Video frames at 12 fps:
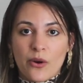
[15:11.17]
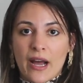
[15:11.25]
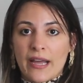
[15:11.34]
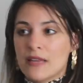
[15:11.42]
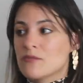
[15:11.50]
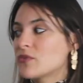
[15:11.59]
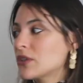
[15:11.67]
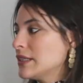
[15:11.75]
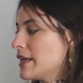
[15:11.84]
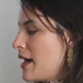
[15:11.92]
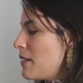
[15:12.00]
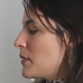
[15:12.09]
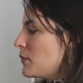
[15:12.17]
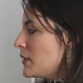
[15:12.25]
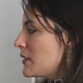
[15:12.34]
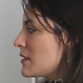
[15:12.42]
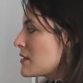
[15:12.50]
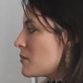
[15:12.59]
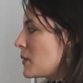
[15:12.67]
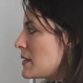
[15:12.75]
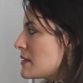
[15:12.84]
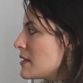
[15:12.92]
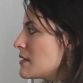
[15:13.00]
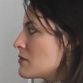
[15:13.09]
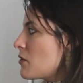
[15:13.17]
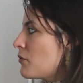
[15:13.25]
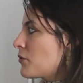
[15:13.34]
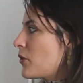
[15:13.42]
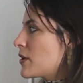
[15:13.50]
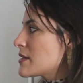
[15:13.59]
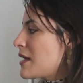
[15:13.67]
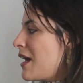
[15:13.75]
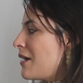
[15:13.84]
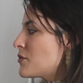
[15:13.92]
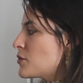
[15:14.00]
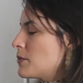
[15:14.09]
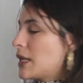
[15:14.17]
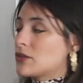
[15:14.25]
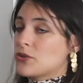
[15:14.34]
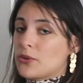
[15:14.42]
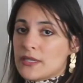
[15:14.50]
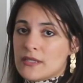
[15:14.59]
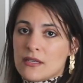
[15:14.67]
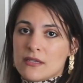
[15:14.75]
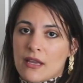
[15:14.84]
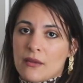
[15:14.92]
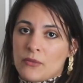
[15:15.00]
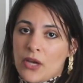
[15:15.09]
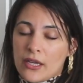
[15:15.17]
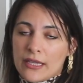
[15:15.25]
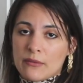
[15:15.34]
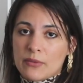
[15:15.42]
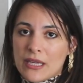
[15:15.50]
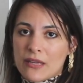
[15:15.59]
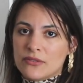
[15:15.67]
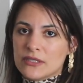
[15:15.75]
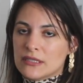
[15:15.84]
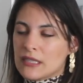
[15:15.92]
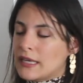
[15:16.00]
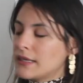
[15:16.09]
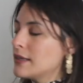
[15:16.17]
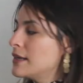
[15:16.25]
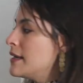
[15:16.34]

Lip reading: I am really happy with these pieces. Of course, I have to make choices. I am not keeping everything.